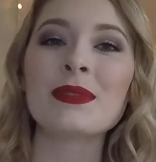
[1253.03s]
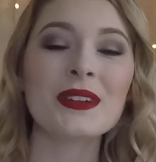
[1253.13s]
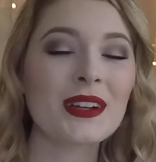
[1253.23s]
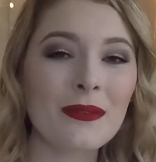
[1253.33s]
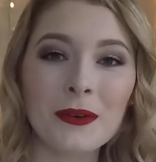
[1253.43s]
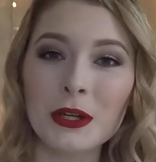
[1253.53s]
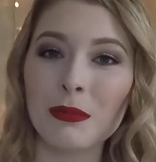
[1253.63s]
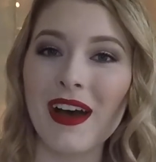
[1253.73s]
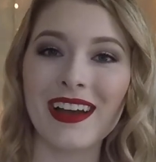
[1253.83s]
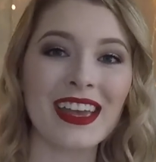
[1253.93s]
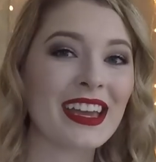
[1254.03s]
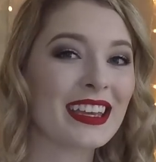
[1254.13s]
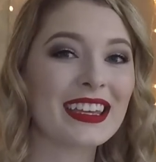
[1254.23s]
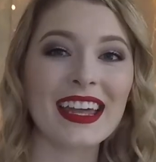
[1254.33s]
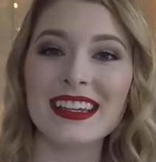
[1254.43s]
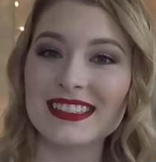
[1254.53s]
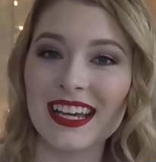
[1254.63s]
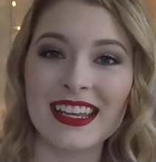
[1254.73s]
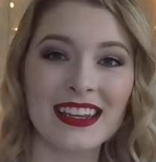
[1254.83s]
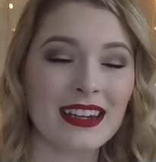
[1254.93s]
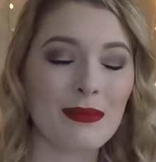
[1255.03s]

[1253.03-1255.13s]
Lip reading: put it on while you're packing, get excited.